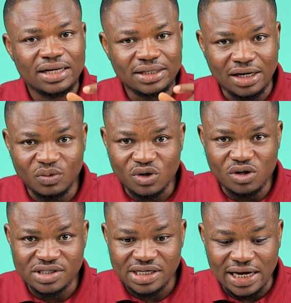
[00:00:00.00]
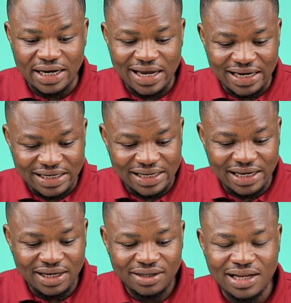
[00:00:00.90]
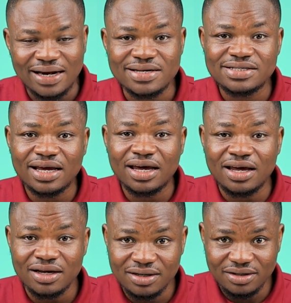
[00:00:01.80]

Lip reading: that we consider, and here that is k,